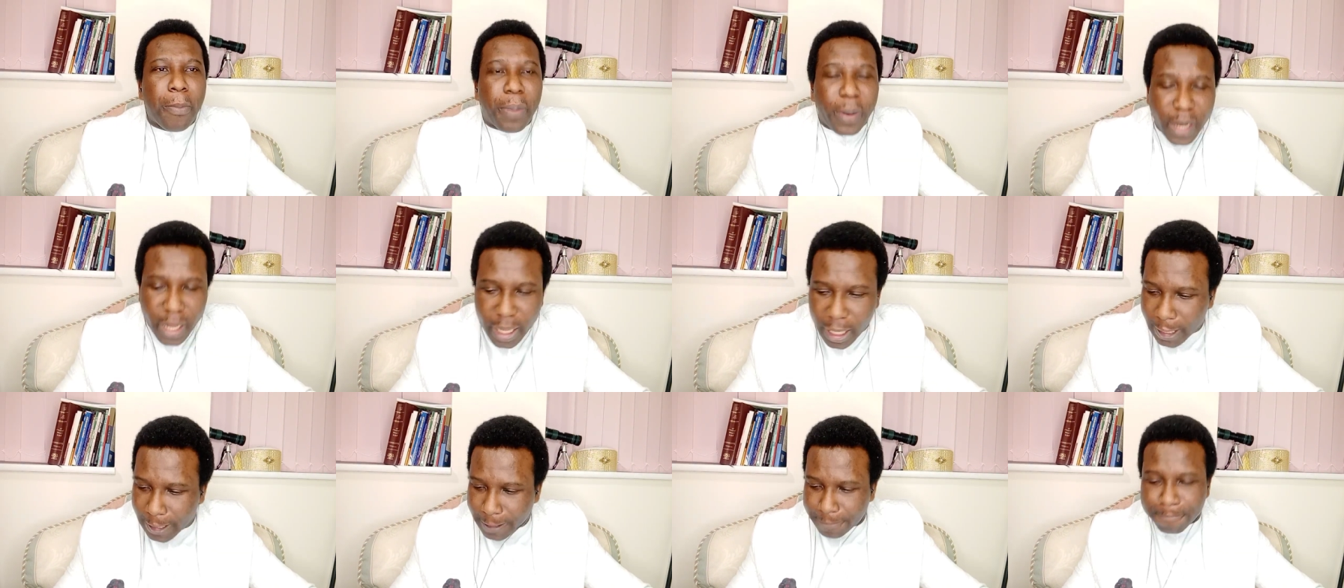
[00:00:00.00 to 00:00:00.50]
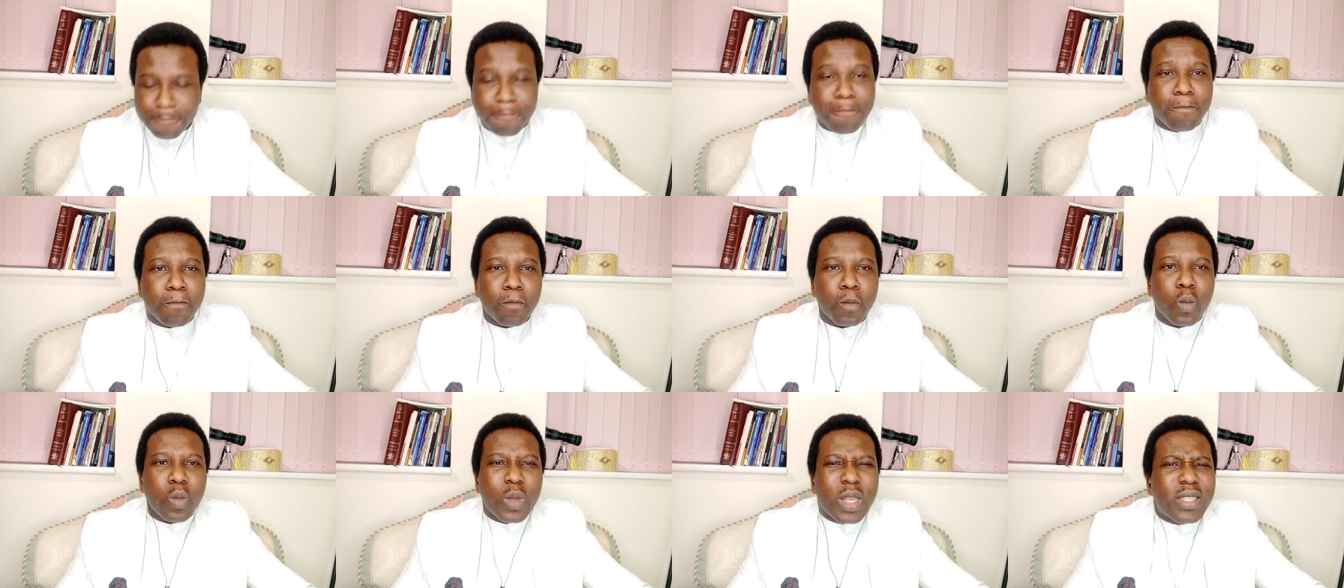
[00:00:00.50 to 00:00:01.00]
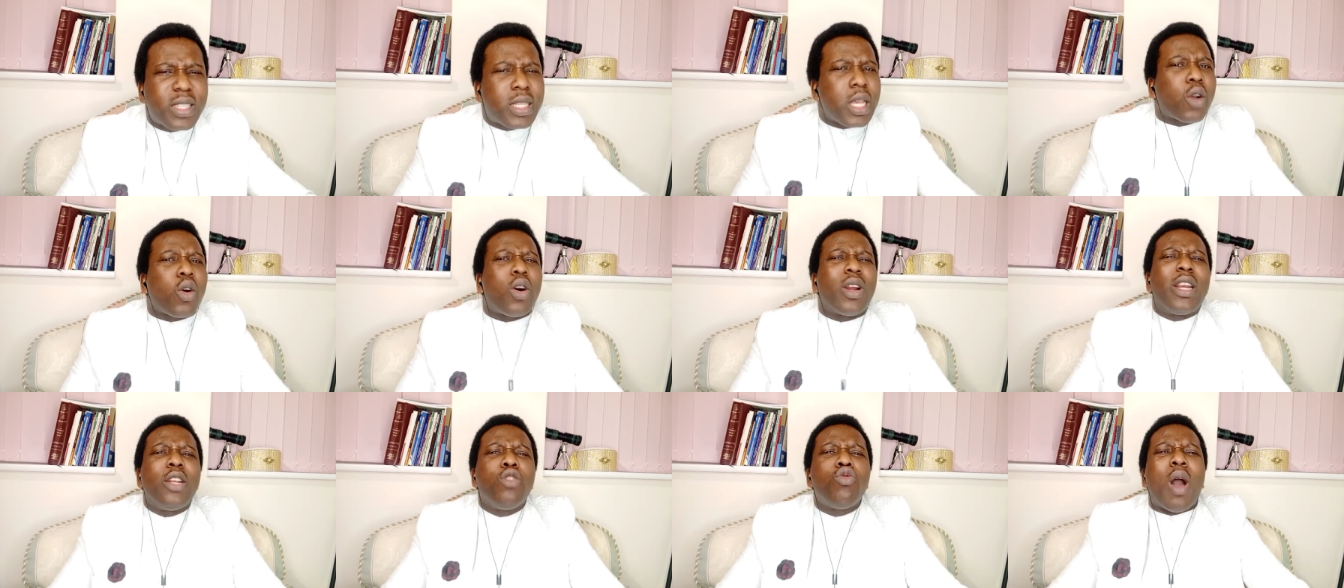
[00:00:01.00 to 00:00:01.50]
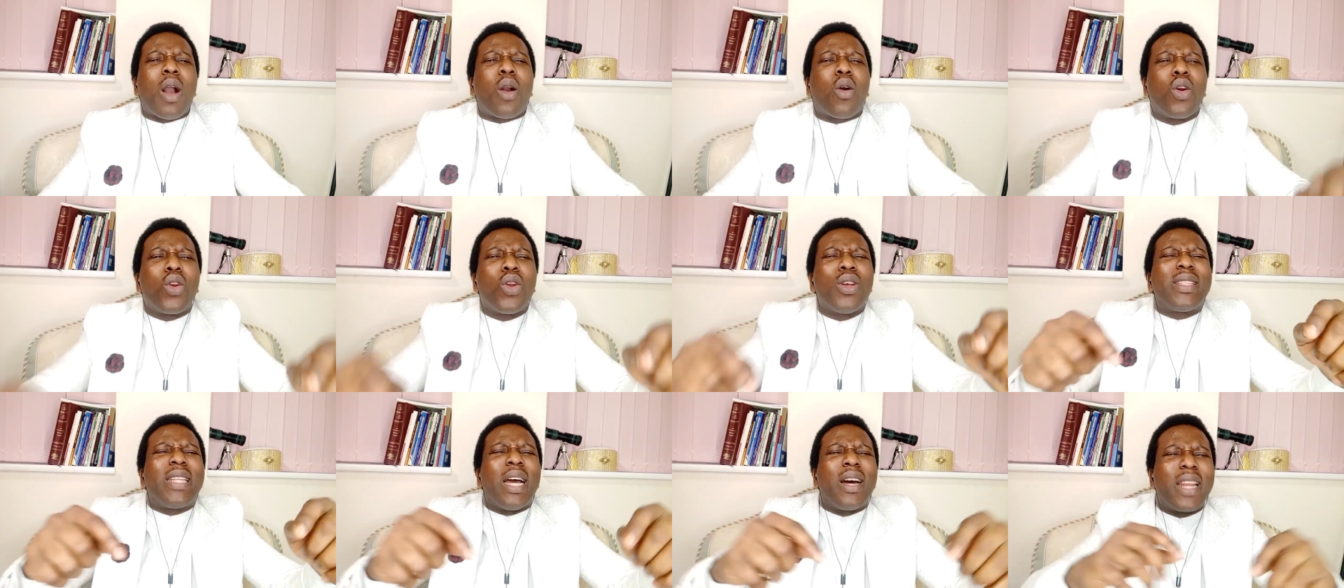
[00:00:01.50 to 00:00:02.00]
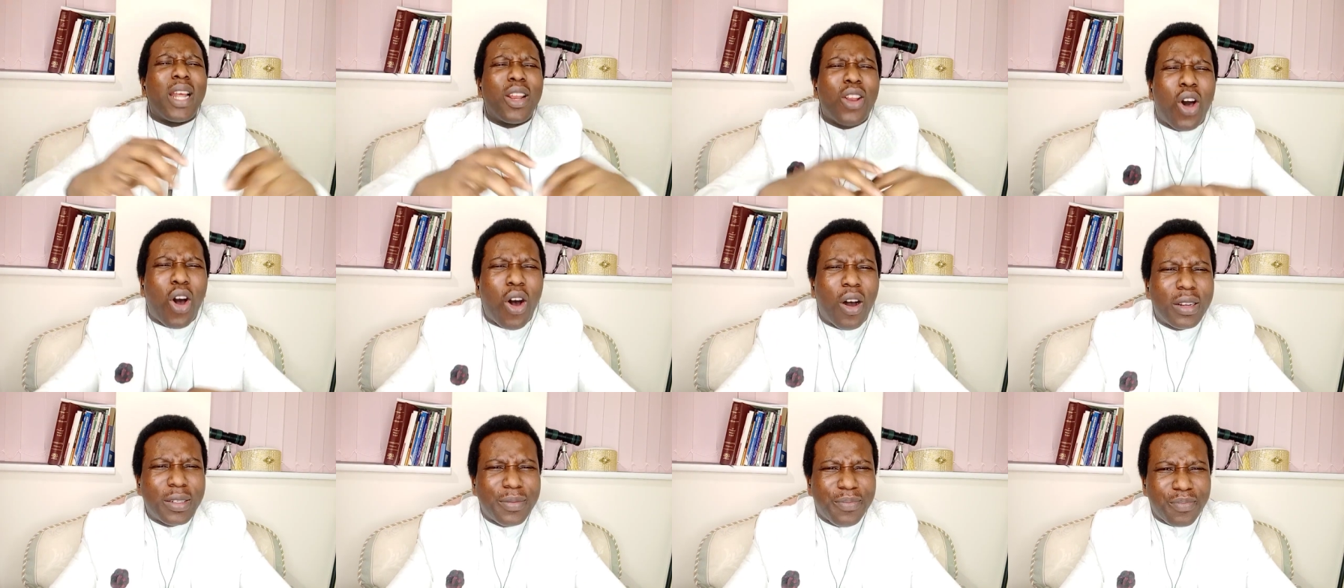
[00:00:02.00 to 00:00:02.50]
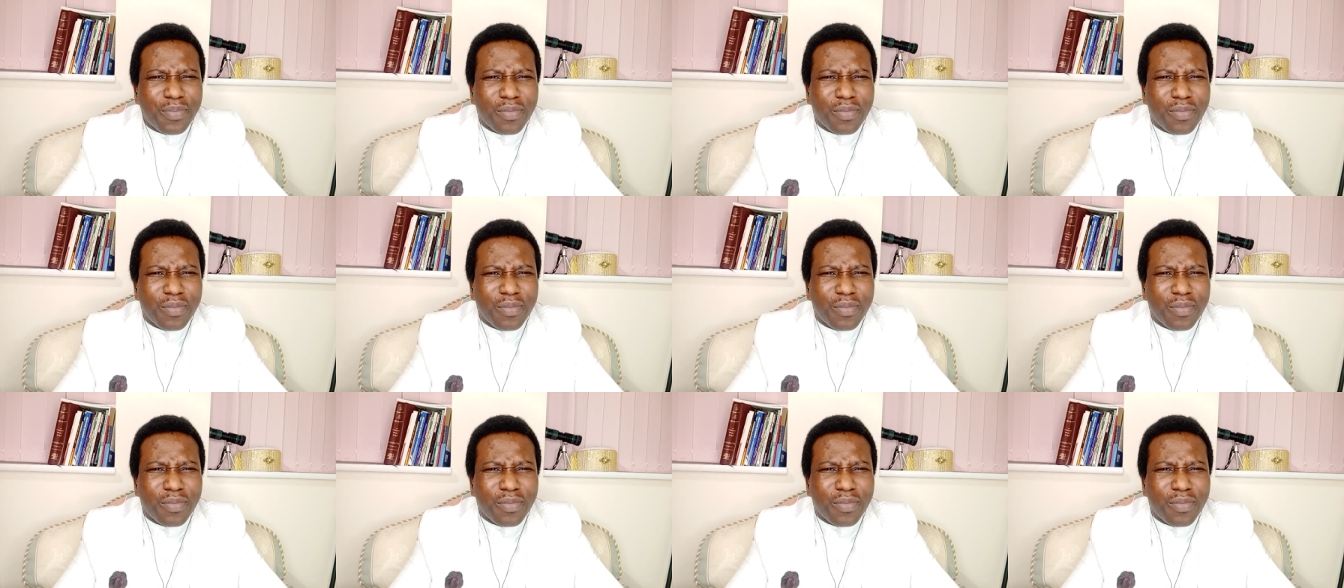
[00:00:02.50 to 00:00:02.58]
pray secondly you are going to tell the Lord